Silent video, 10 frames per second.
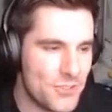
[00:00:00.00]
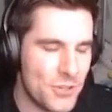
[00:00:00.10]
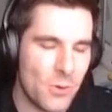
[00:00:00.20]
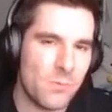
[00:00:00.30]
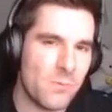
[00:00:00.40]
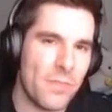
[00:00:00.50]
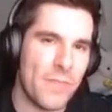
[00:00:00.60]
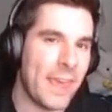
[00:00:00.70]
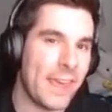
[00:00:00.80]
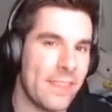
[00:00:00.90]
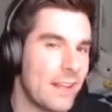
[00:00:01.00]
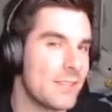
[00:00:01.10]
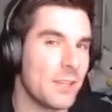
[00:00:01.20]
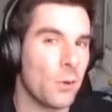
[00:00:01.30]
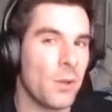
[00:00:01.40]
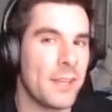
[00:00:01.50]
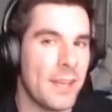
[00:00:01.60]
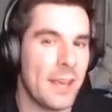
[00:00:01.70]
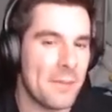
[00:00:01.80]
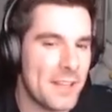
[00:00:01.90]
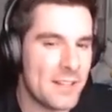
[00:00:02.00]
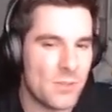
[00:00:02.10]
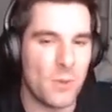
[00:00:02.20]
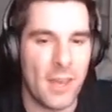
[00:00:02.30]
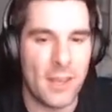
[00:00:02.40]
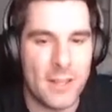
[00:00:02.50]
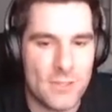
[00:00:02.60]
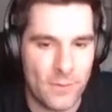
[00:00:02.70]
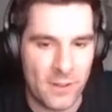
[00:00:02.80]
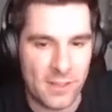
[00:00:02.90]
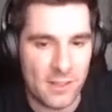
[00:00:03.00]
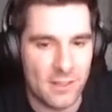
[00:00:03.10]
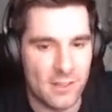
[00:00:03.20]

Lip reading: don't think that's a great game. I think it's okay. It's fine.